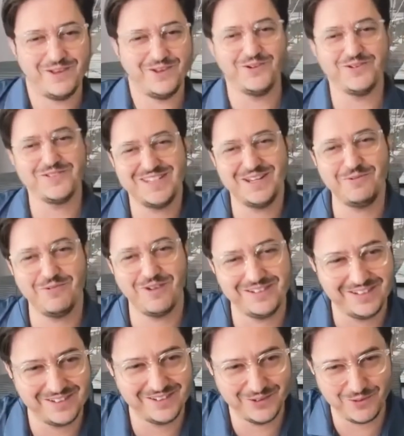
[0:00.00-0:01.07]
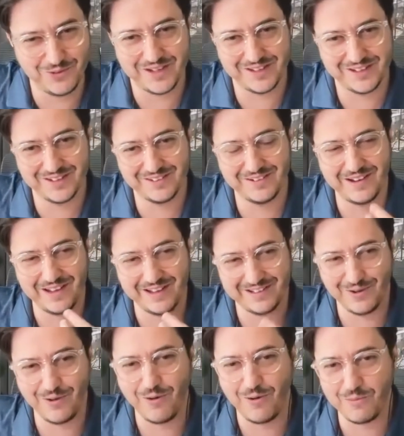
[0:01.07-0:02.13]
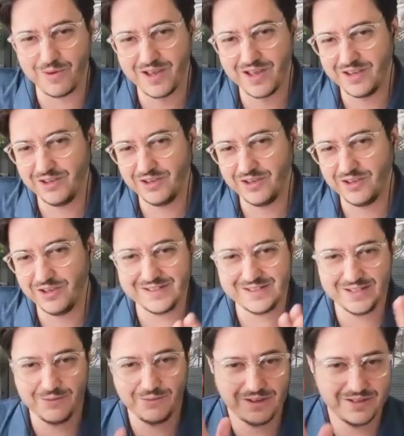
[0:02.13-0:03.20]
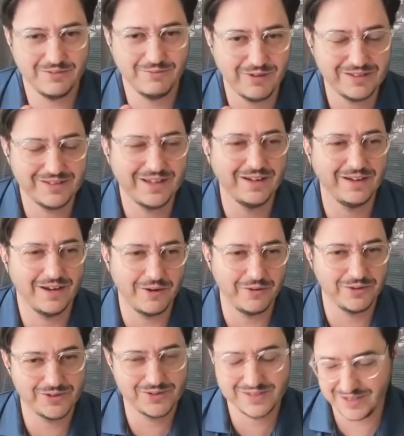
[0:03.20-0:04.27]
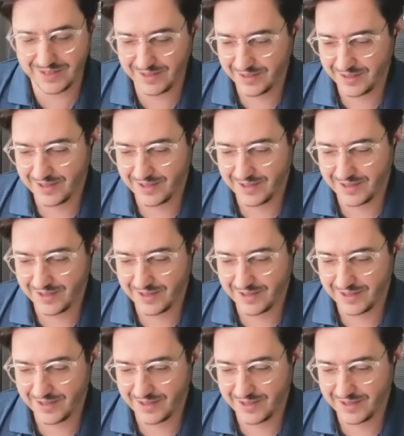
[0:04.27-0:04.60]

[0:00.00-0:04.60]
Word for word: don't see what they're doing at home. You only see what what they allow you to see.